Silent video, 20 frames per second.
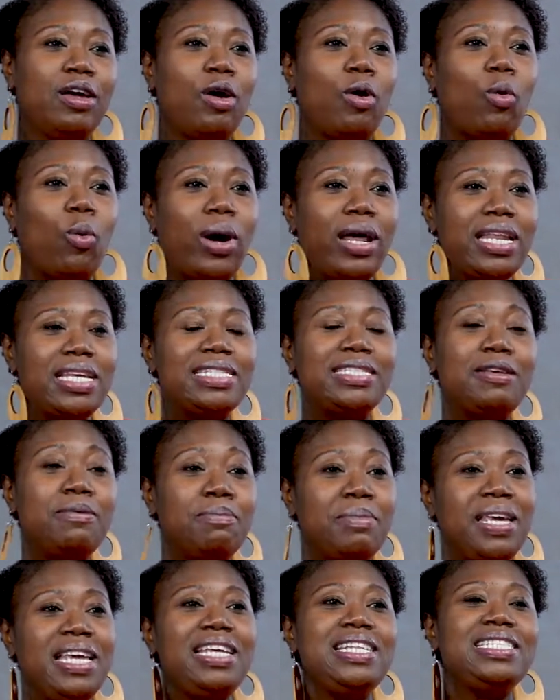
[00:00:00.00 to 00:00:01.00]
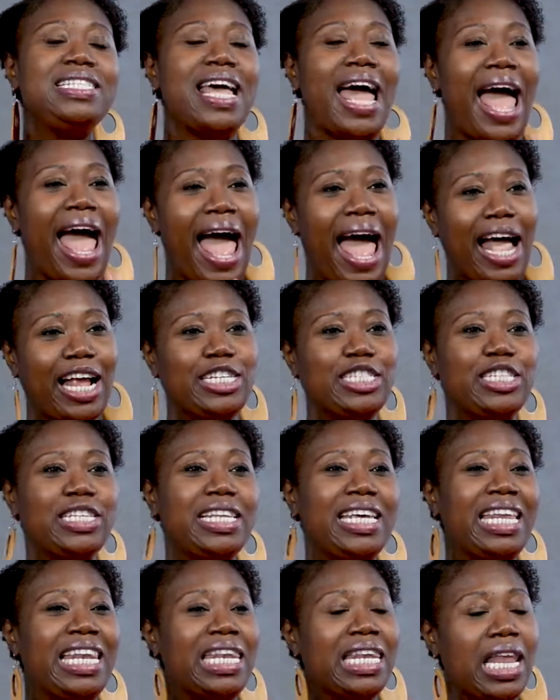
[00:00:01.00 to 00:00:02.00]
What does it mean to
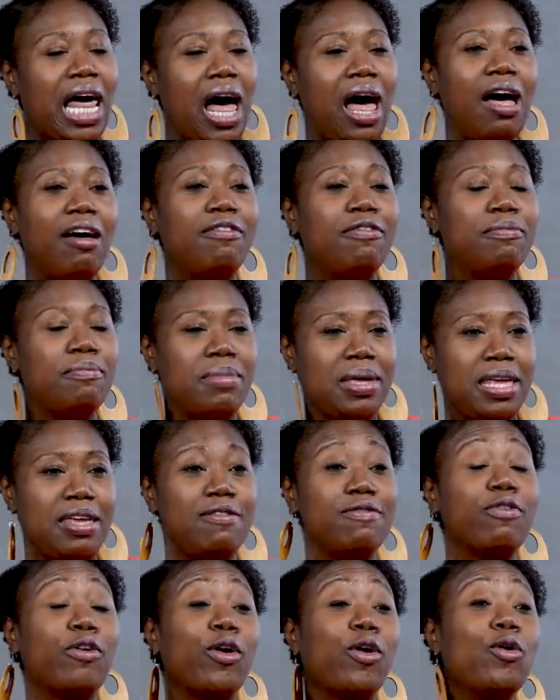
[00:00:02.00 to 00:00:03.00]
actually love me for